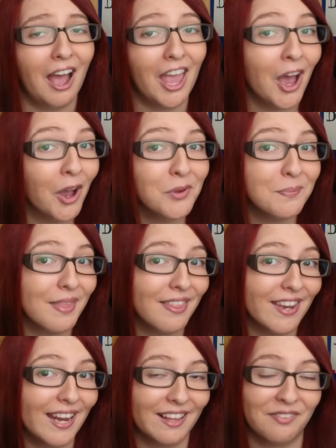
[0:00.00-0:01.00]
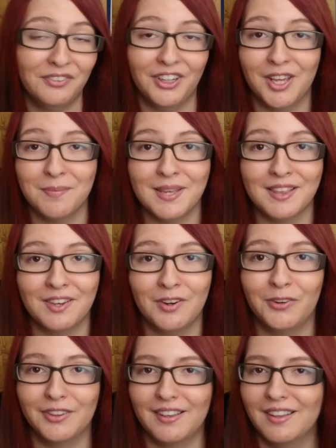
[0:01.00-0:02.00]
I hope that the next volume is
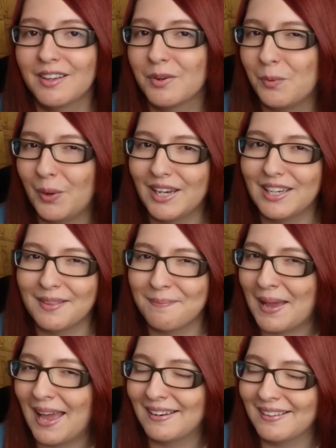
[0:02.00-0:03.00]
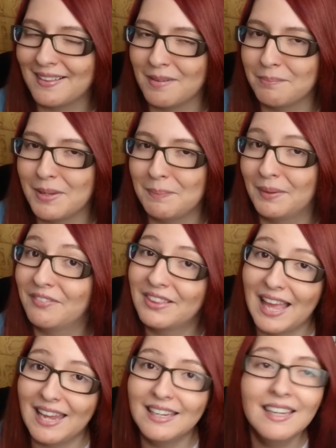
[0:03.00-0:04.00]
not quite as bad as some people have
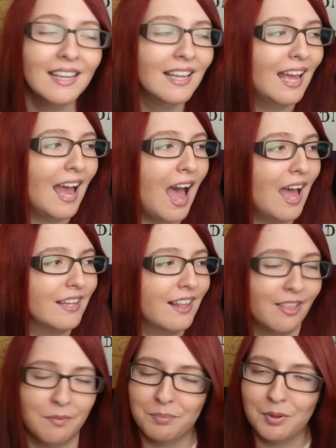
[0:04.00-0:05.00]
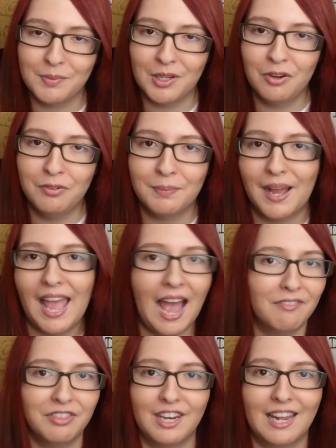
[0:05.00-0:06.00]
said, and doesn't put me off, but I
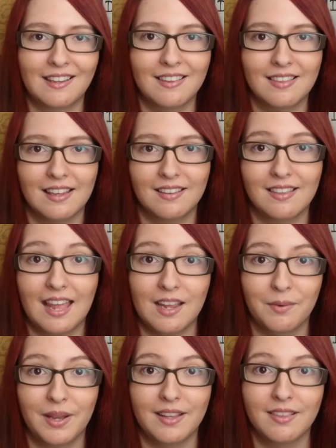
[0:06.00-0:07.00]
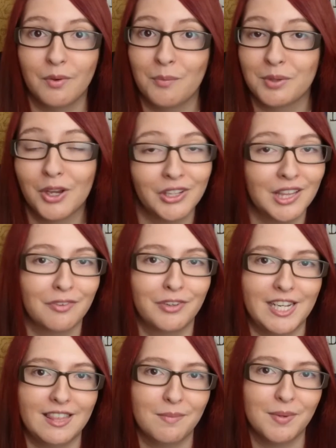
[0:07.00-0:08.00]
have the next six anyway, so I'm going to
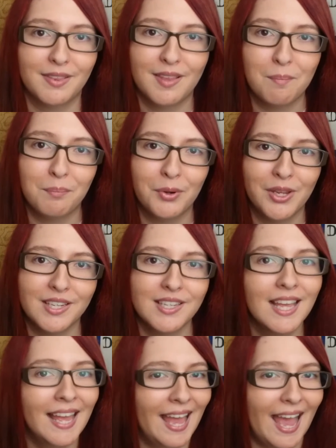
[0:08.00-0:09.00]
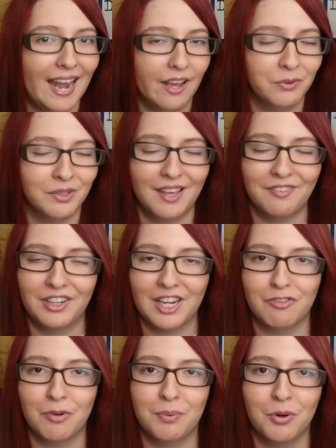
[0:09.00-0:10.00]
read them at some point, and I will
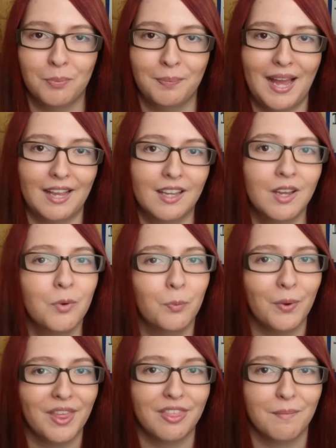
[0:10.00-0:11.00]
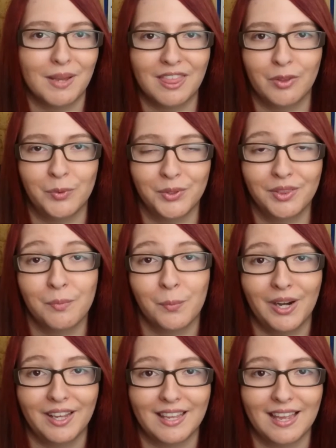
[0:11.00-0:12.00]
definitely report back with my thoughts
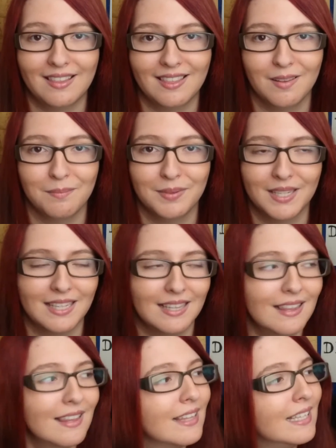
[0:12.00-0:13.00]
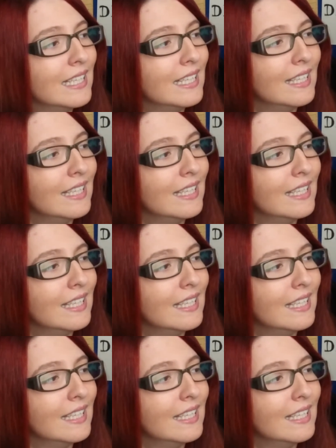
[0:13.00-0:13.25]
when I get to them, because